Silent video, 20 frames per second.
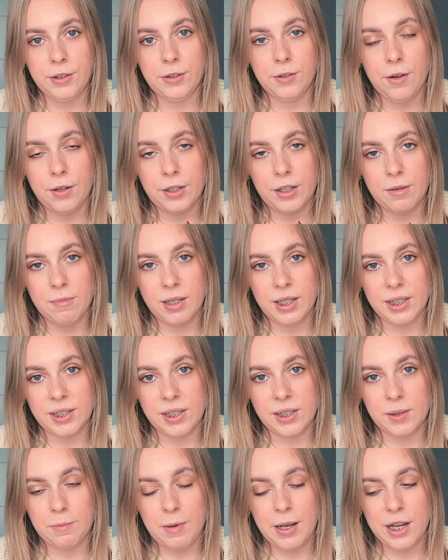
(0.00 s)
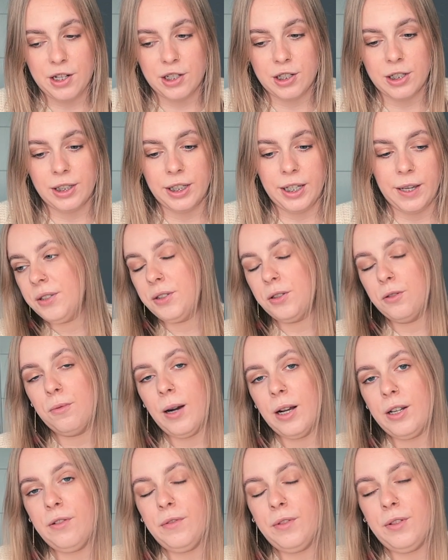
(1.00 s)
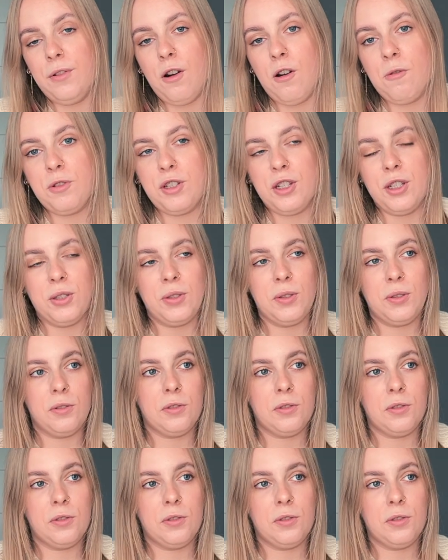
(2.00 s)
documents especially. So one of the options